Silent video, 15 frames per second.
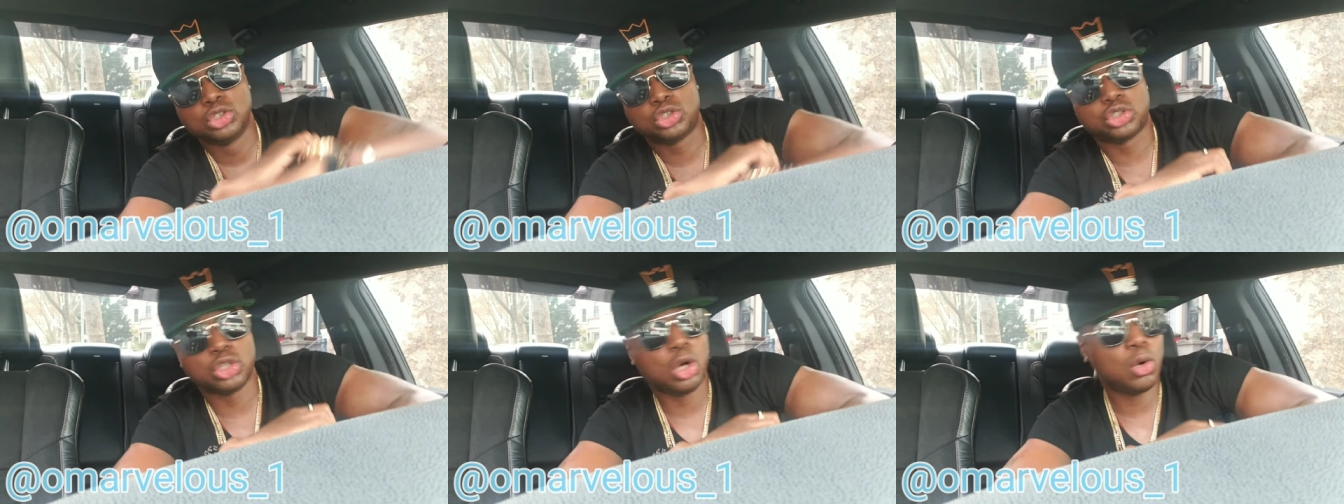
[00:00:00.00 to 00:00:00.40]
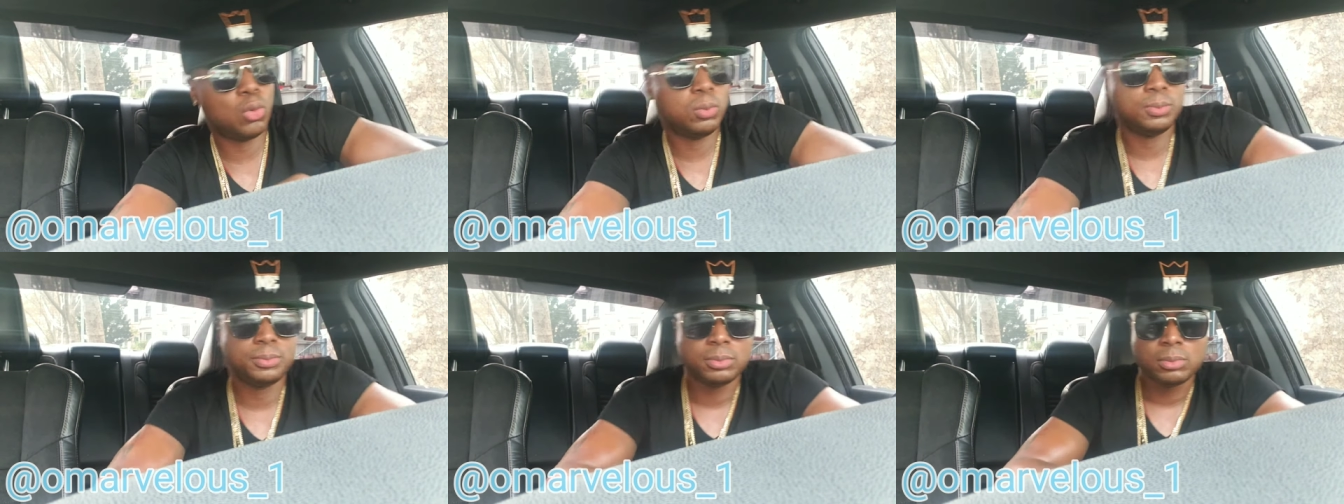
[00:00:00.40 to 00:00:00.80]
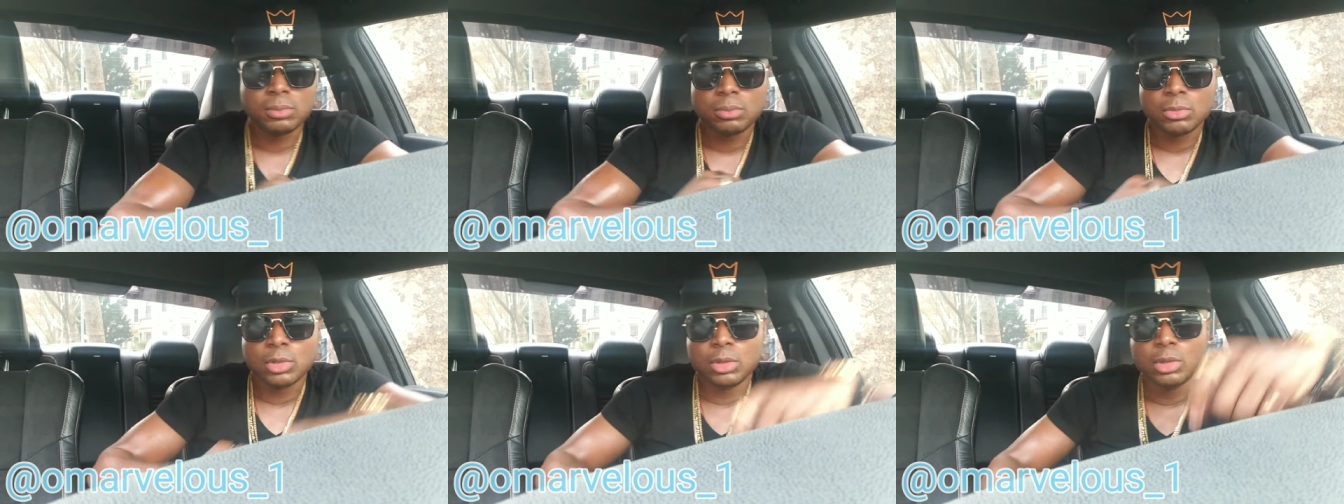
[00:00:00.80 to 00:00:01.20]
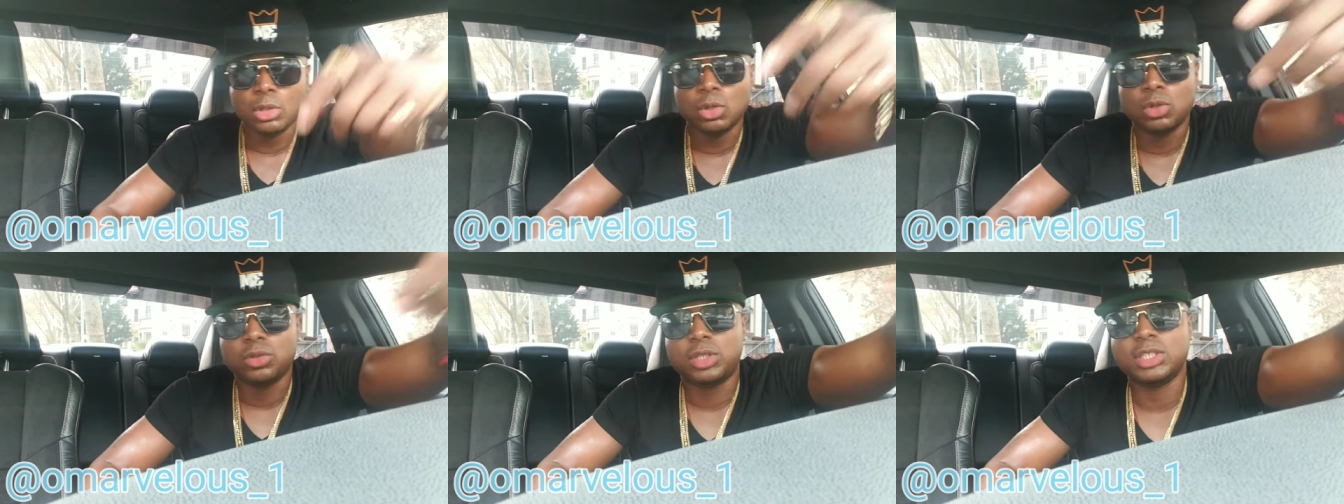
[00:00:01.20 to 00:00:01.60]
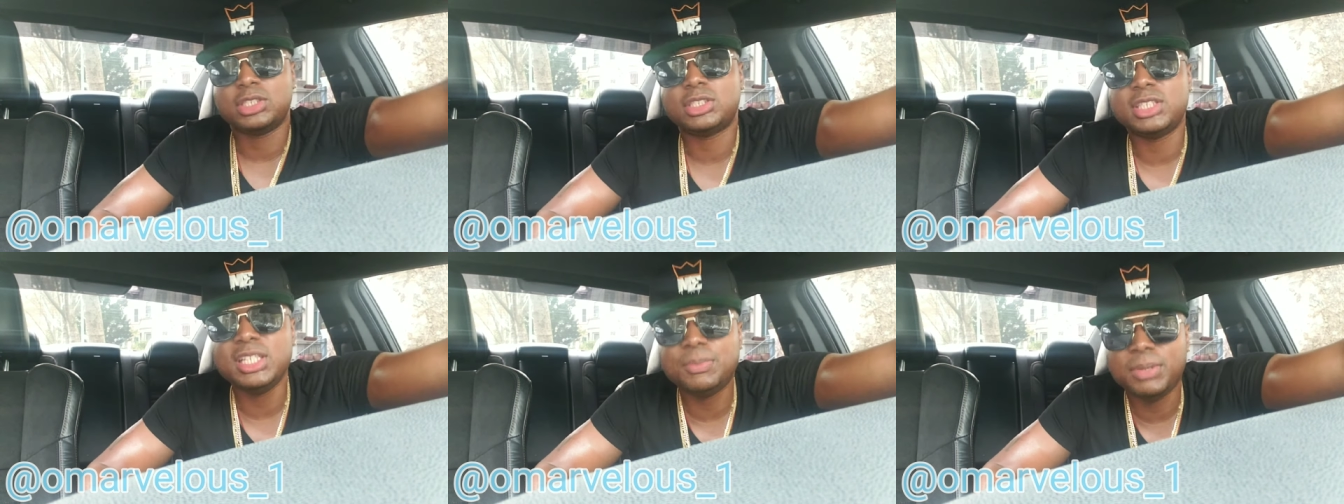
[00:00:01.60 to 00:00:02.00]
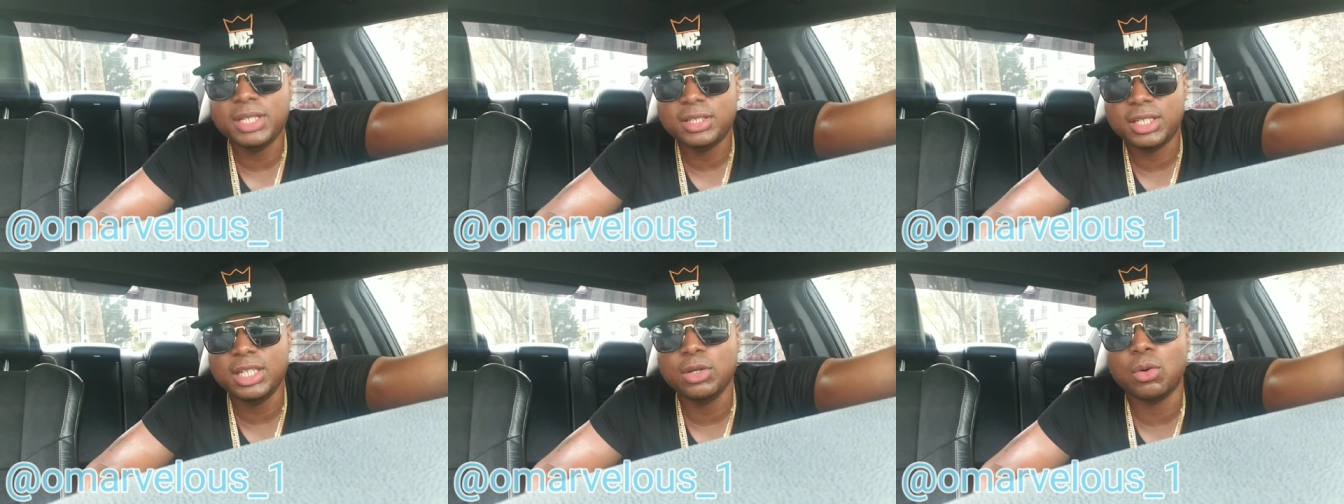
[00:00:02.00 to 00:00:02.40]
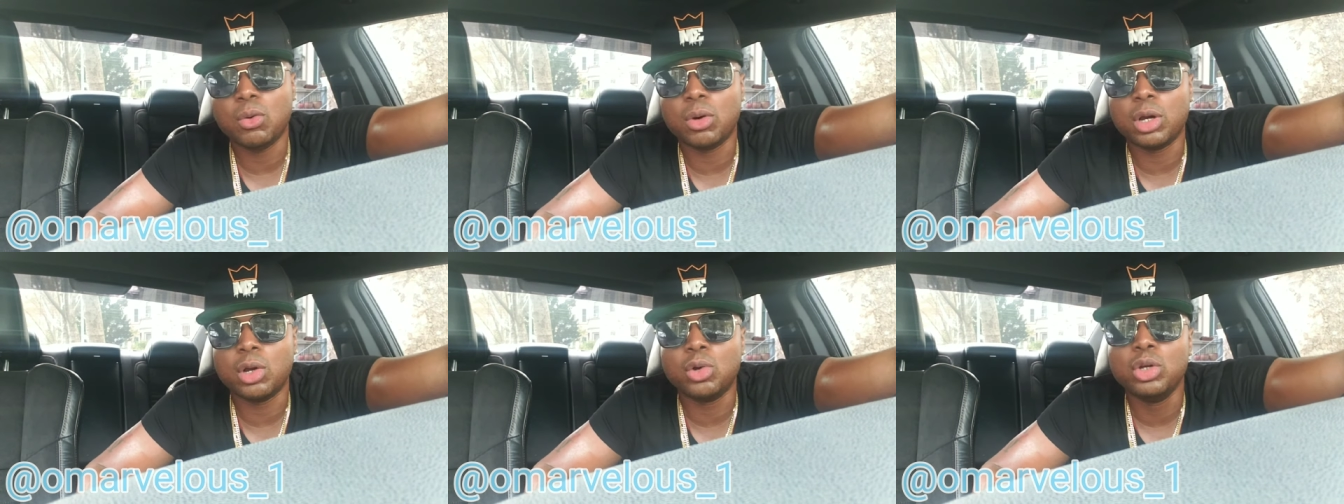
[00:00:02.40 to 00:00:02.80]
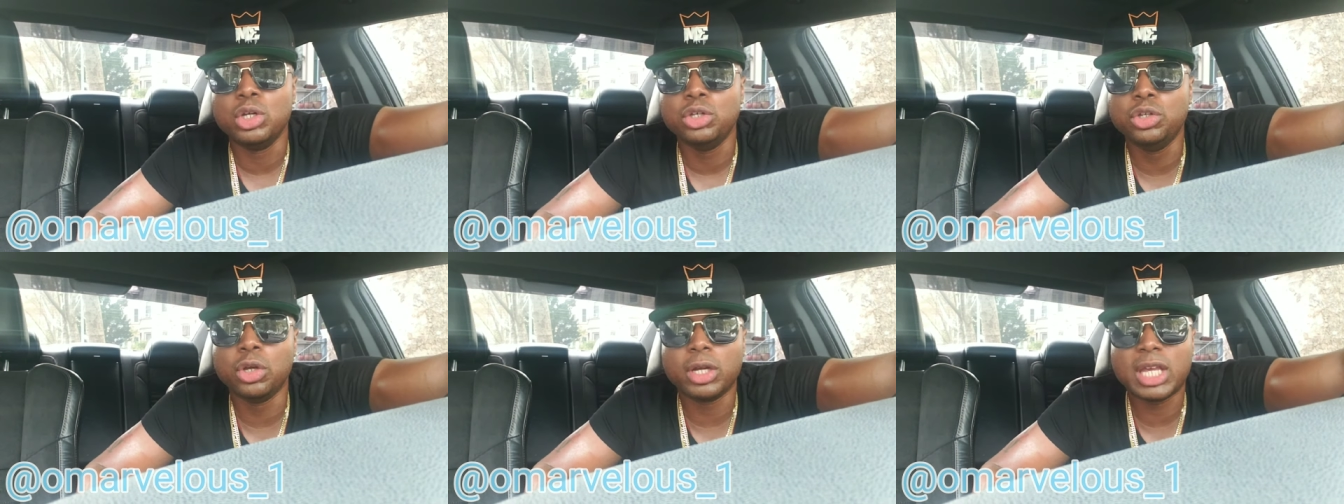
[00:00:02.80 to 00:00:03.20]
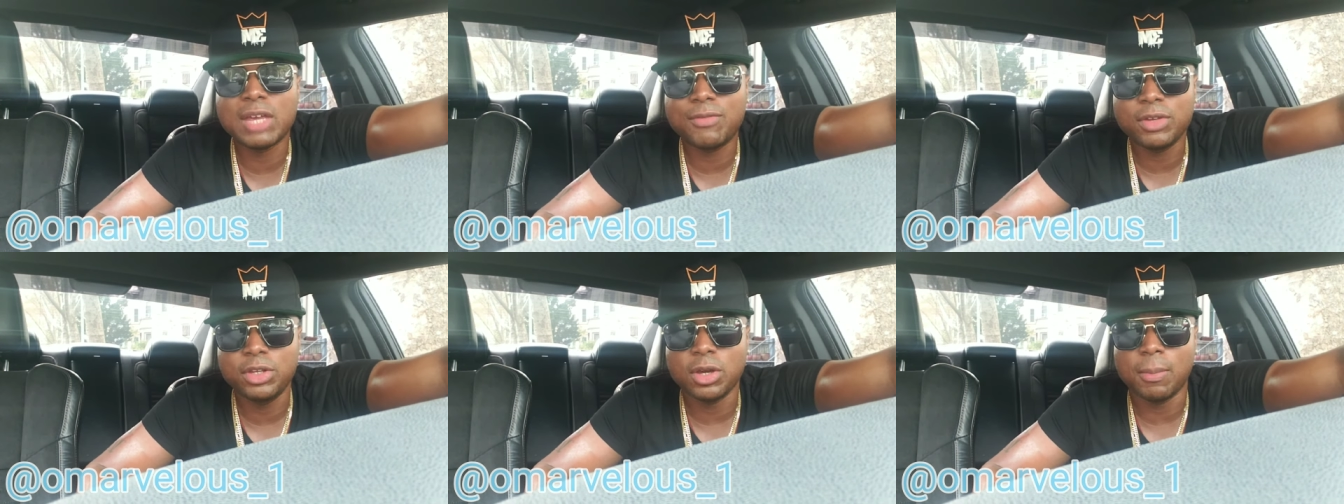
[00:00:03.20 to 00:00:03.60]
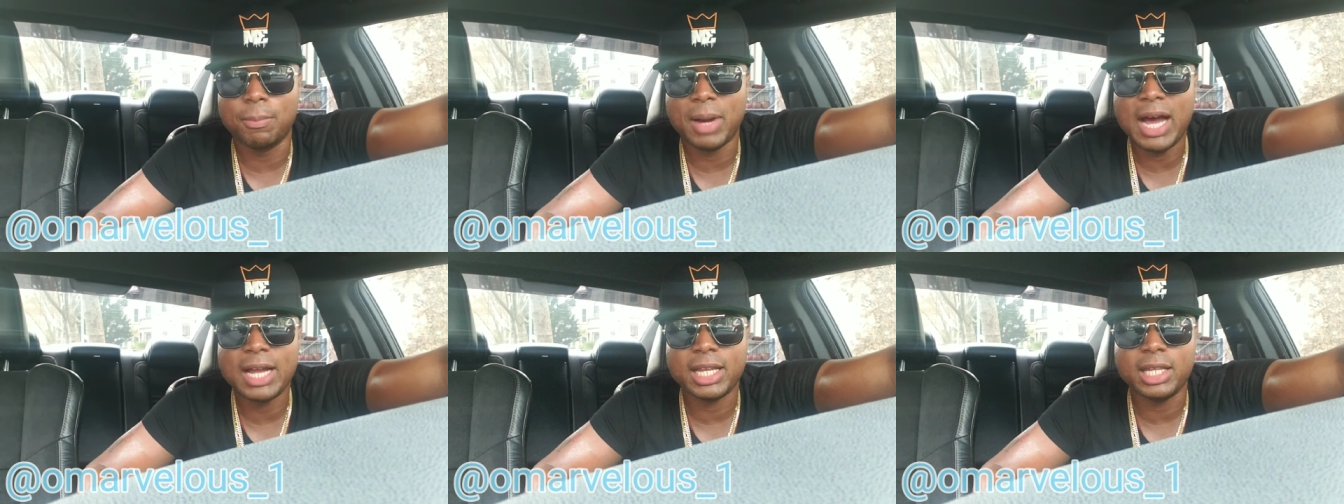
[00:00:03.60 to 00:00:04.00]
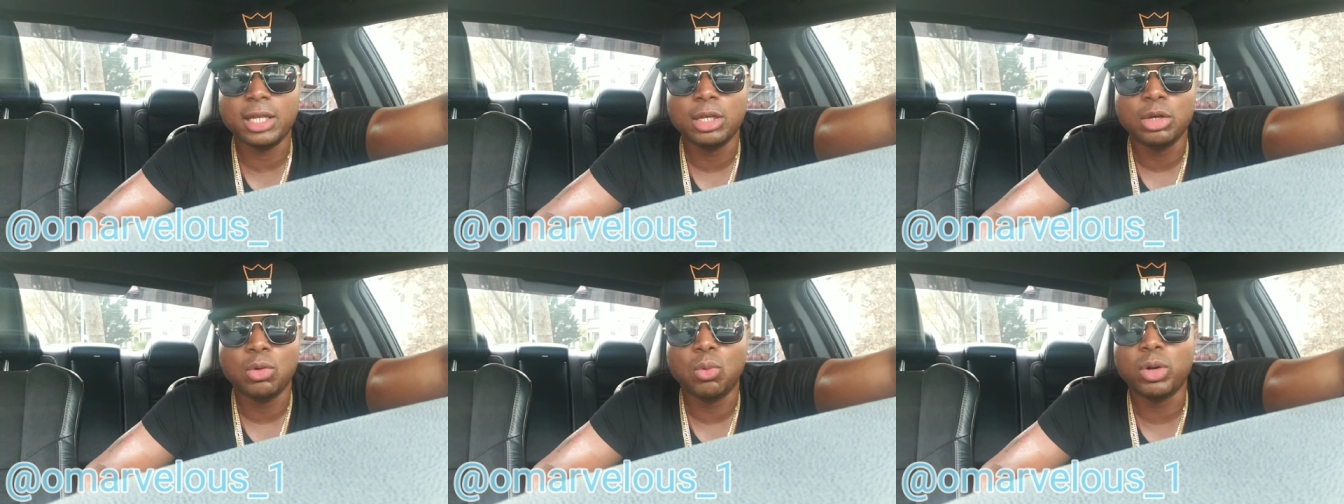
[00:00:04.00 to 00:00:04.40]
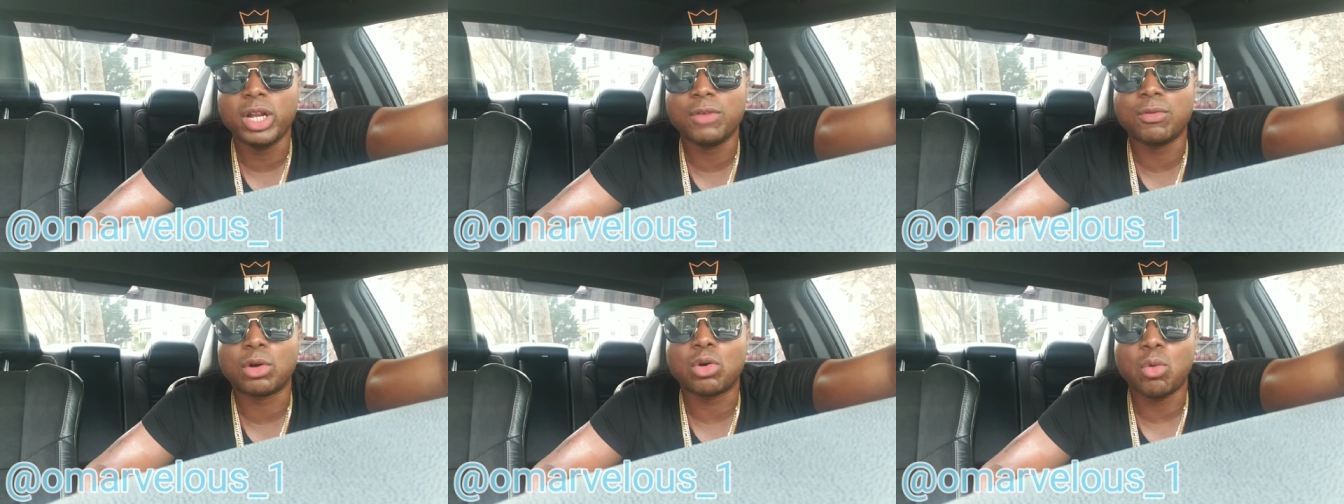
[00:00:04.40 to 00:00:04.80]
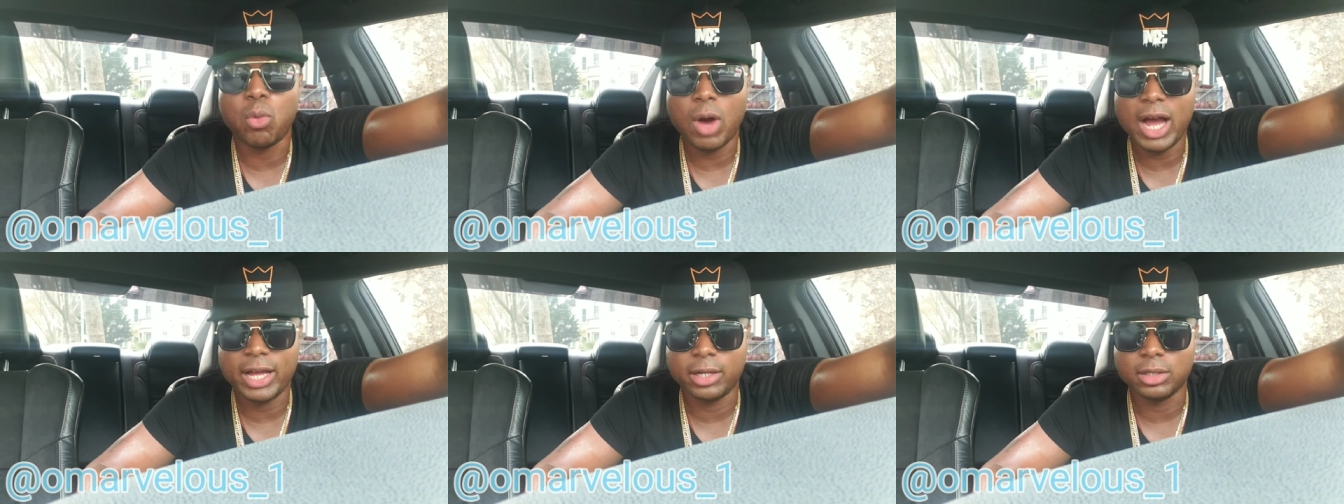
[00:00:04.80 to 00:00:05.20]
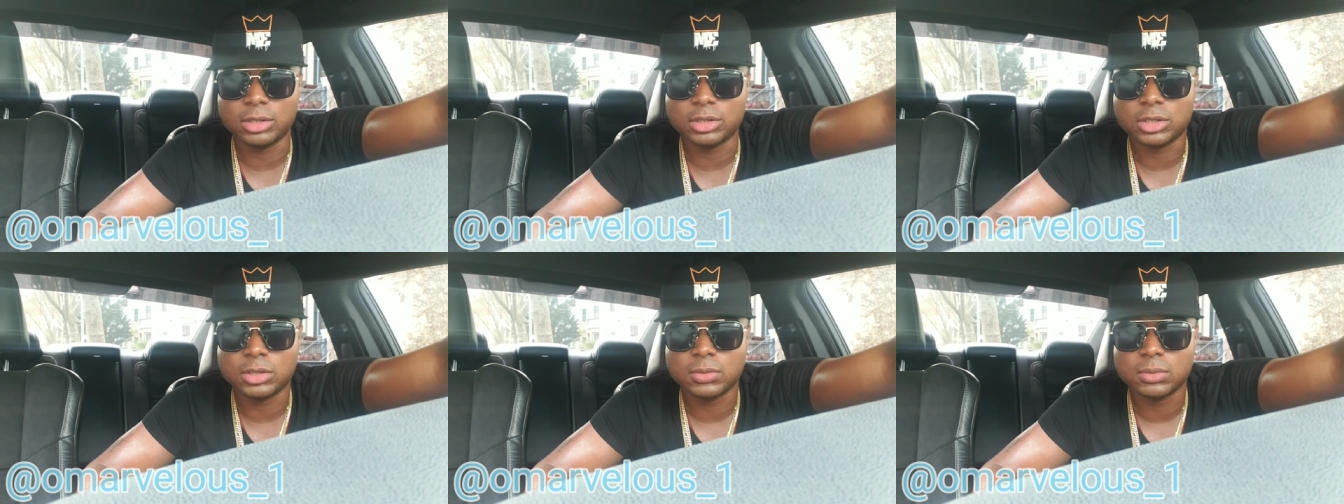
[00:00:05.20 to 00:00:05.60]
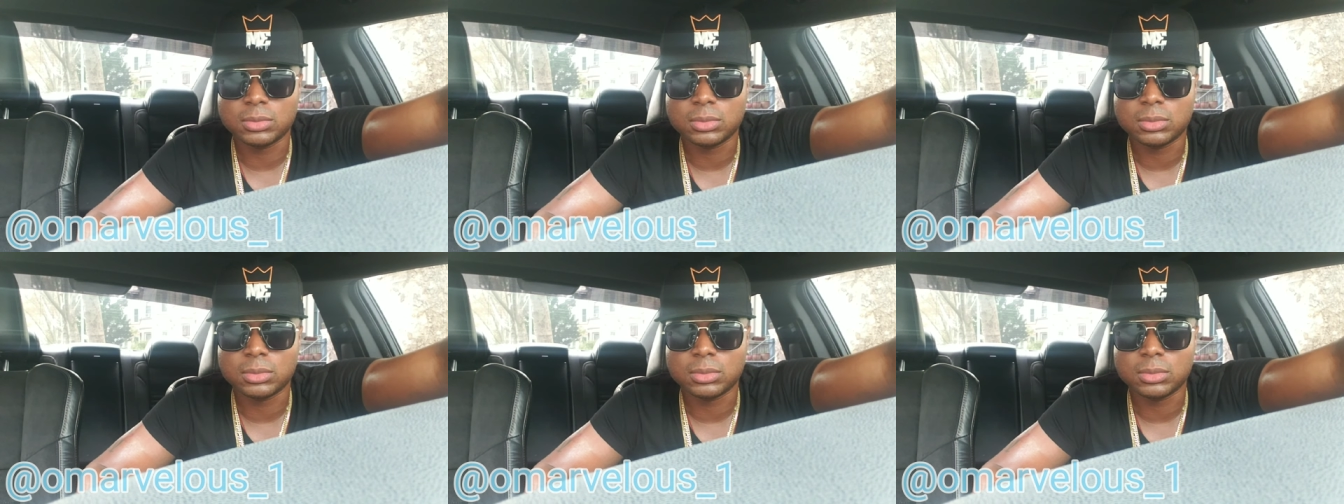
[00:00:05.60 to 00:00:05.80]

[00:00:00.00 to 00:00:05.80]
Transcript: So, this CBD oil, you're giving your body what it requires.